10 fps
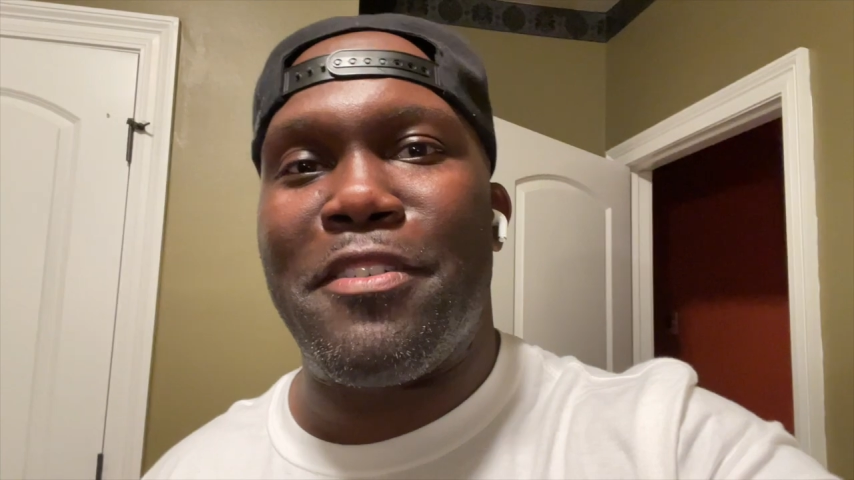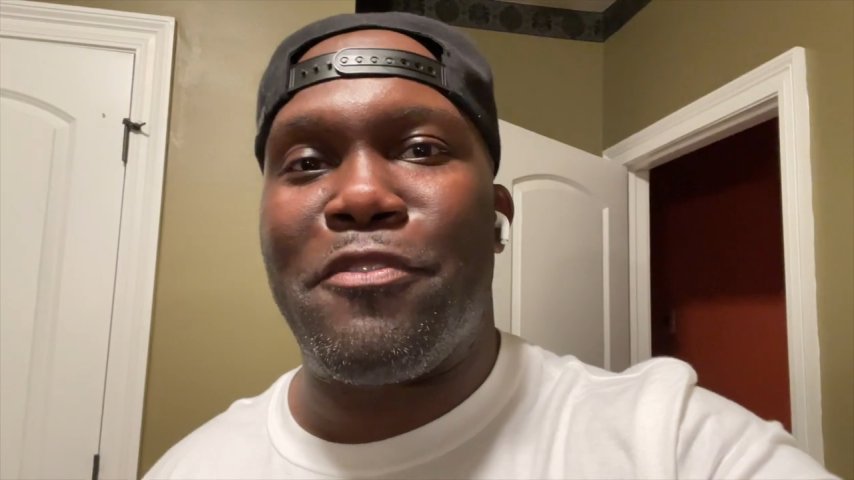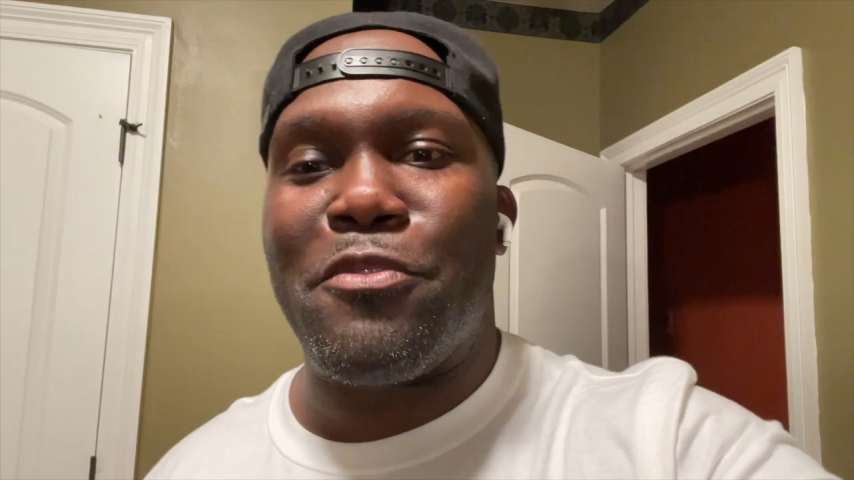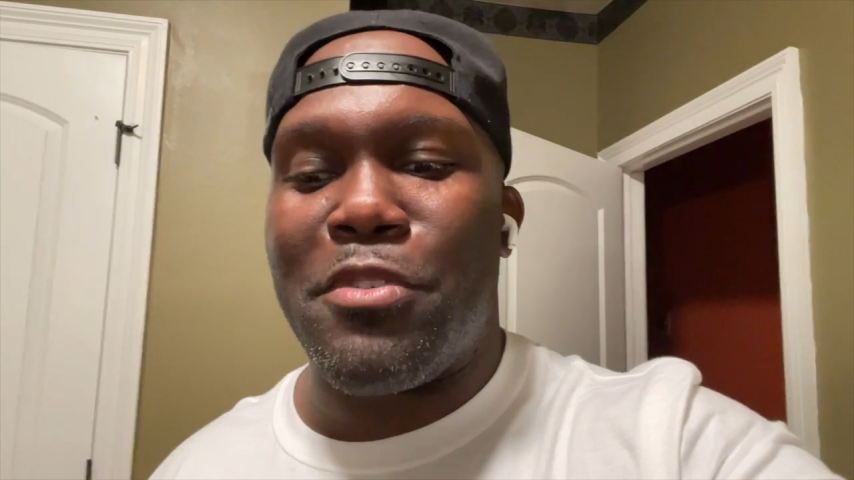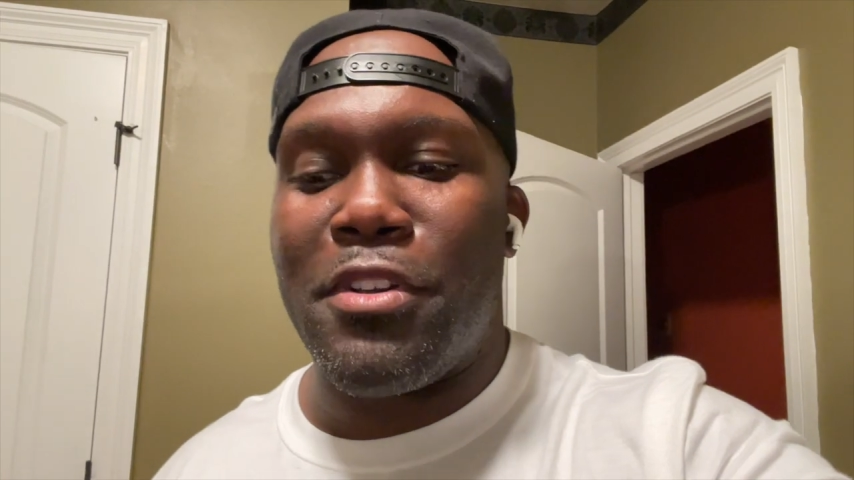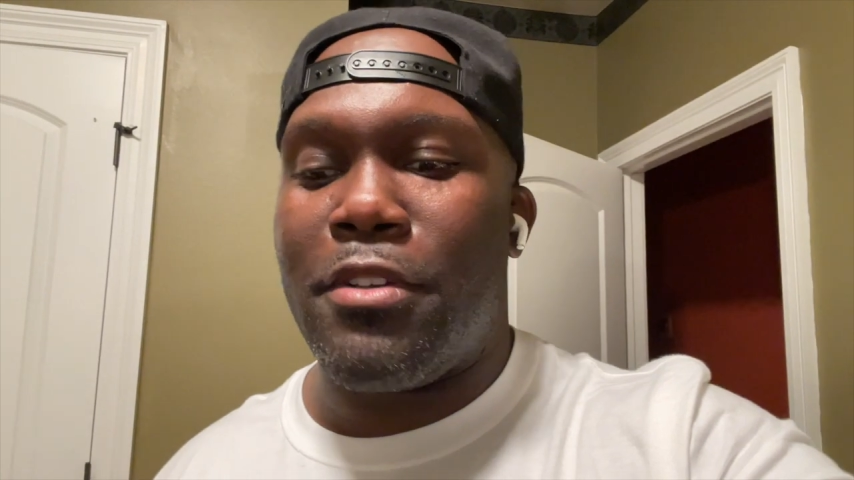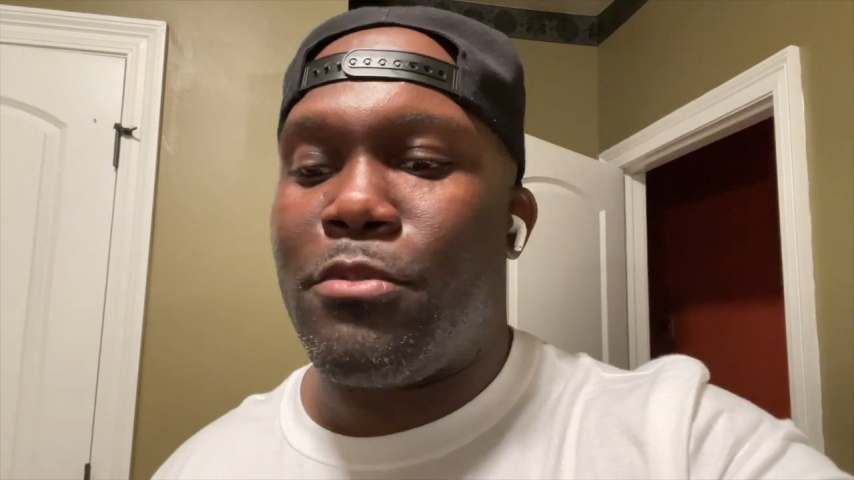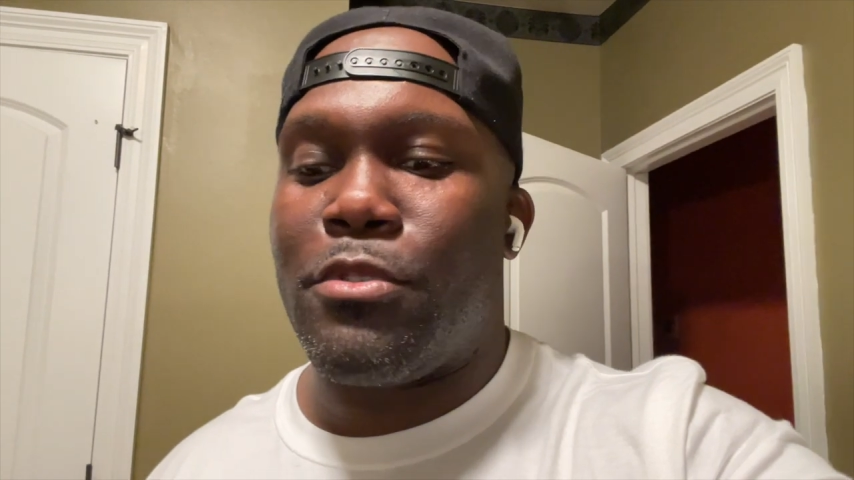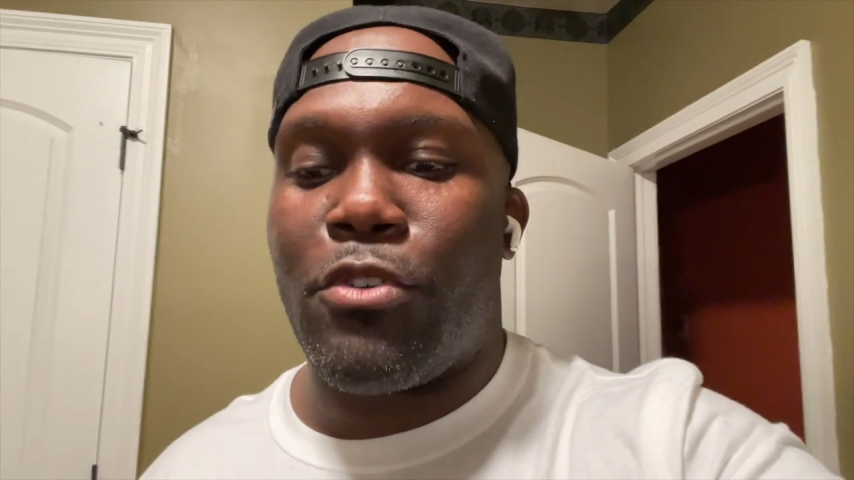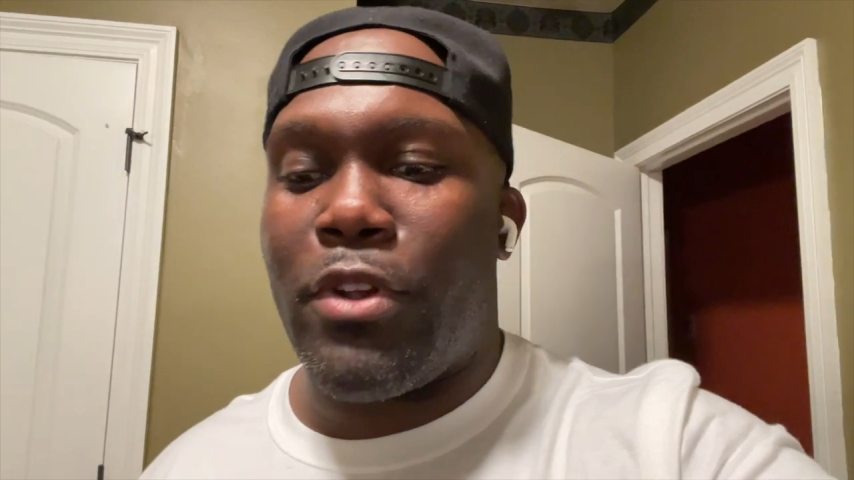For real, it
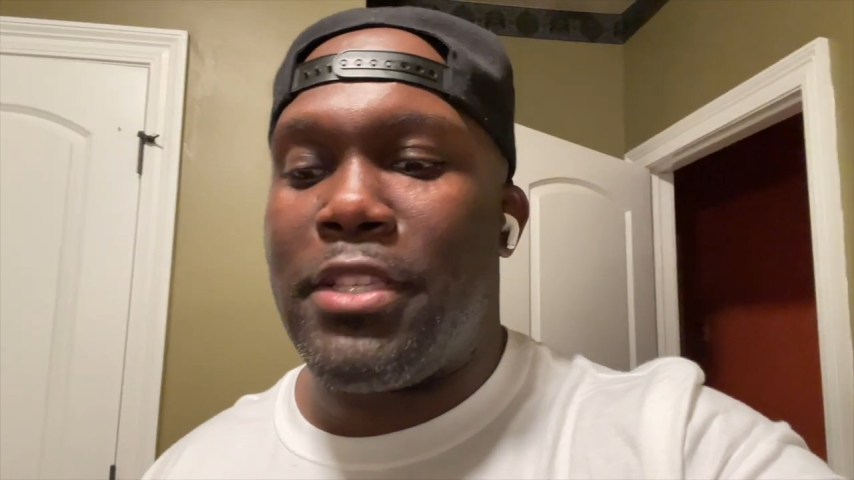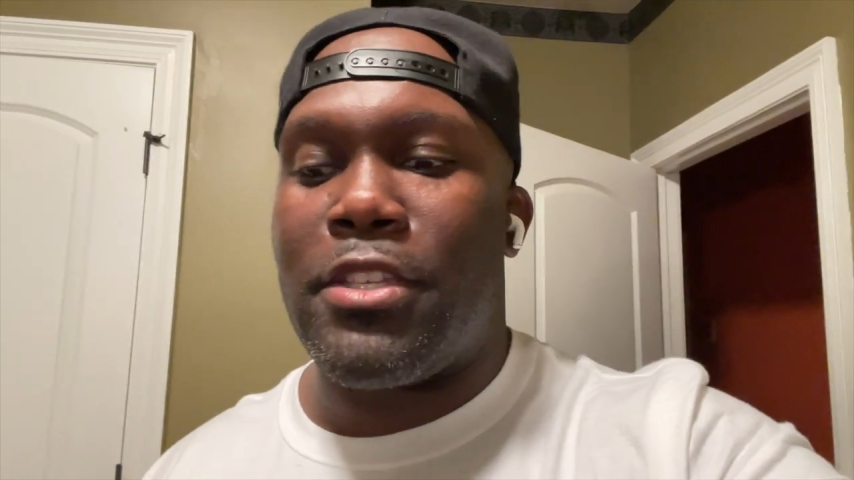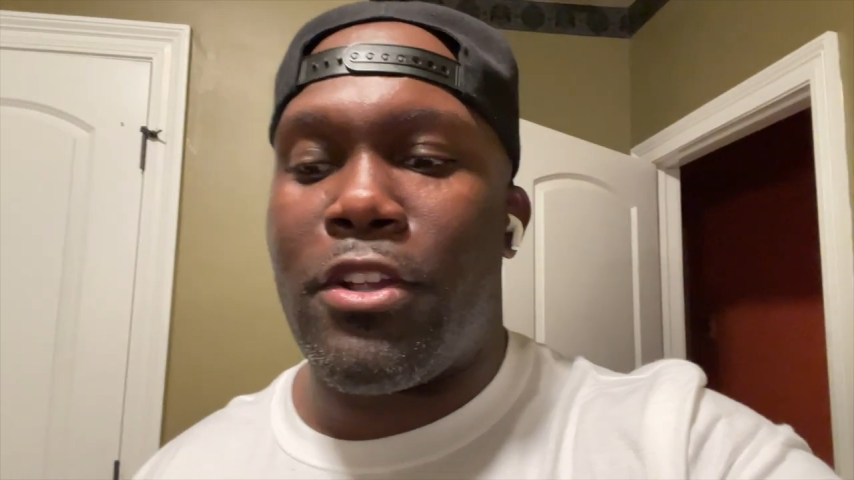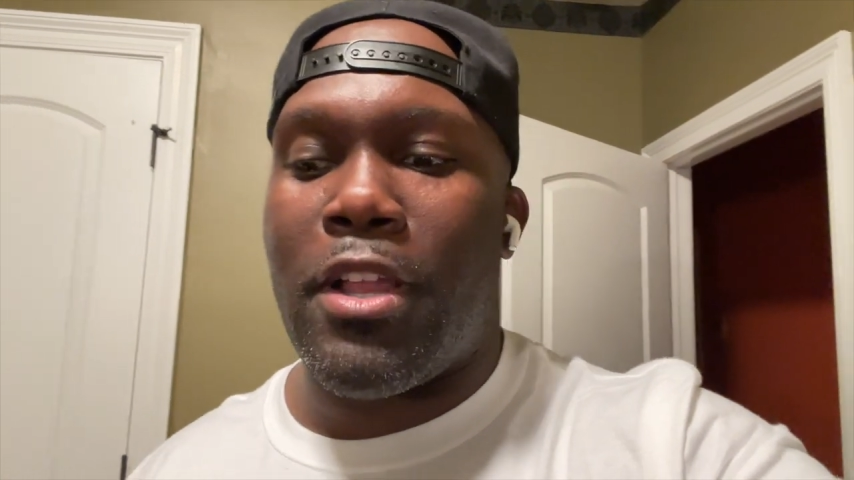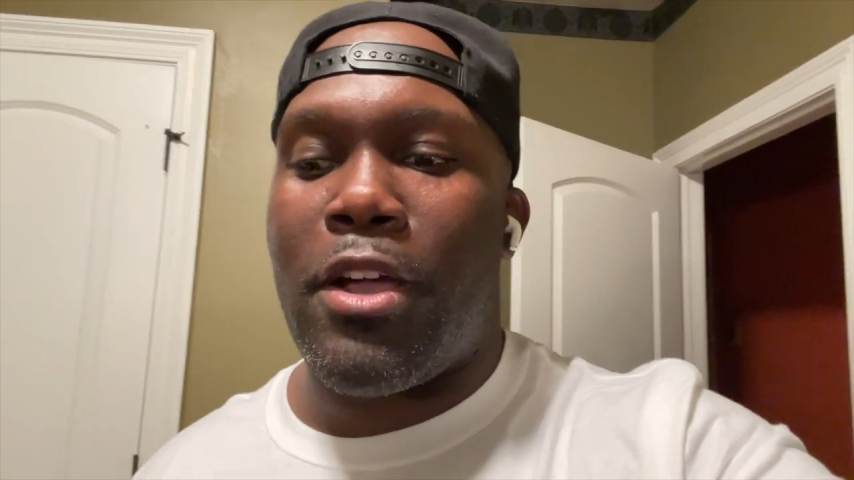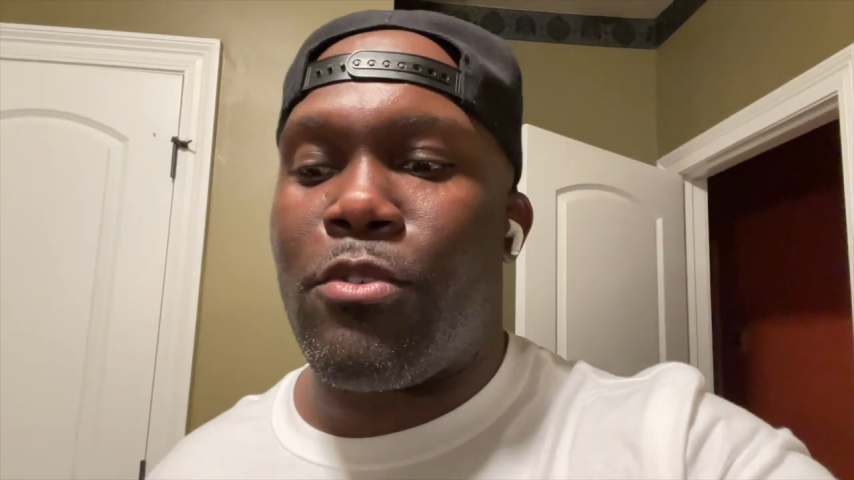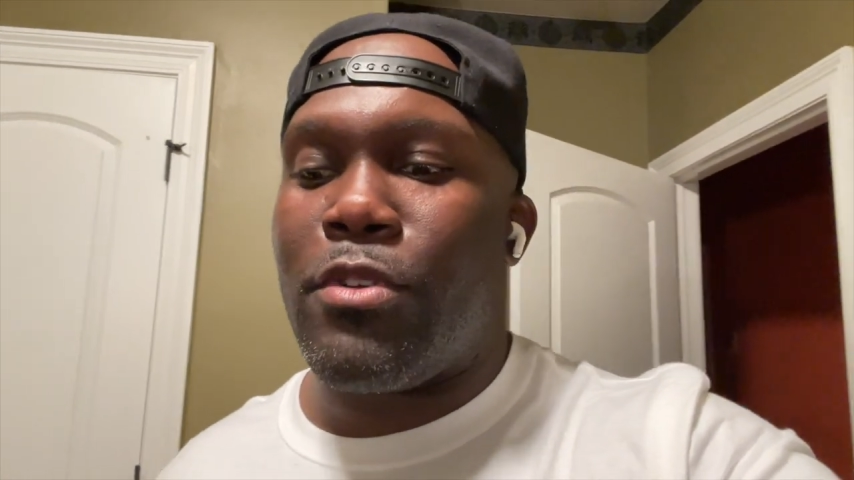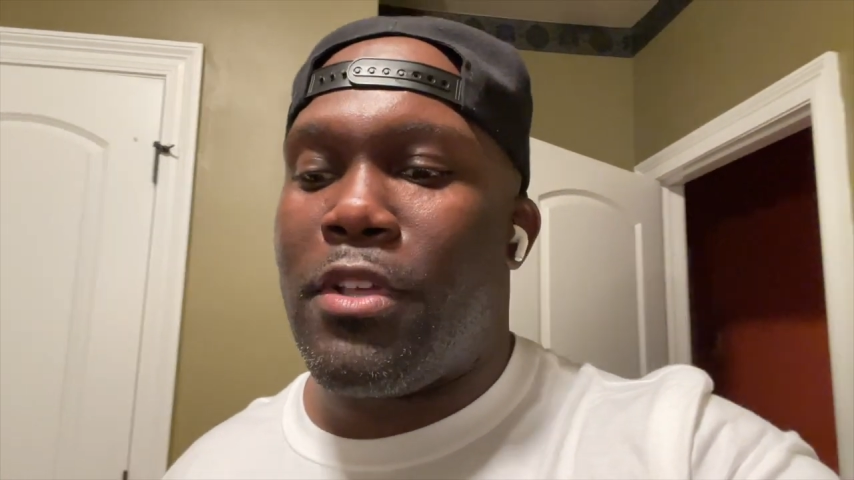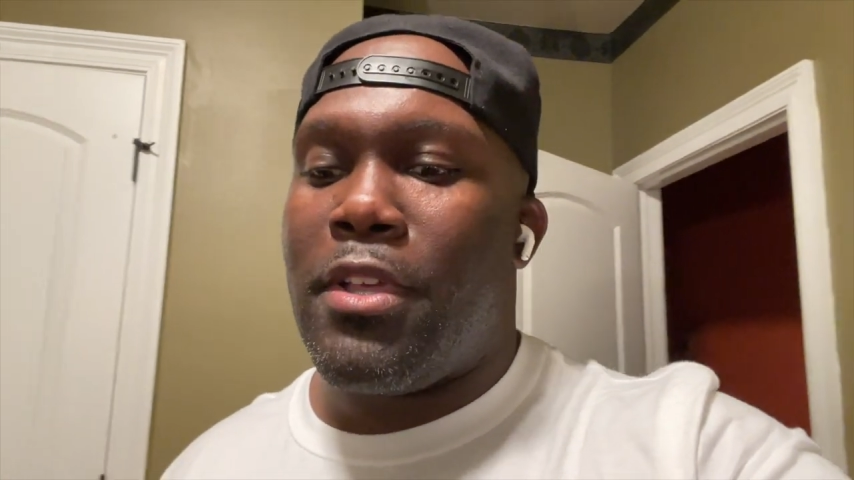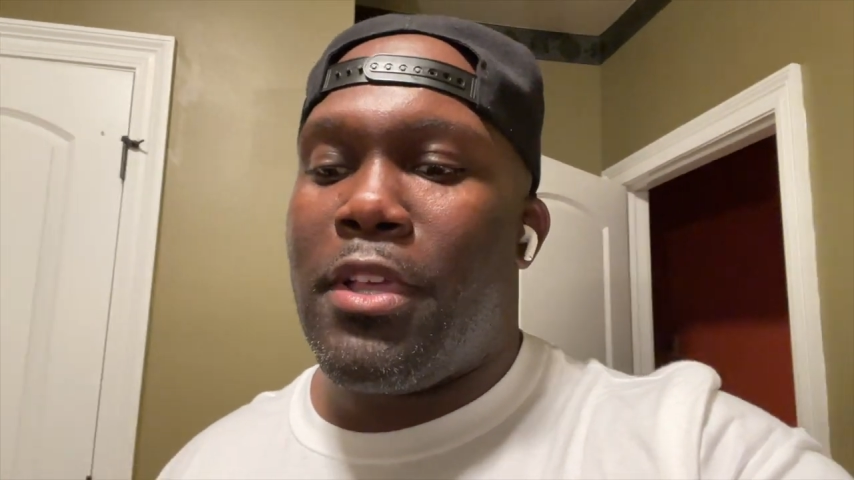was a great turnout.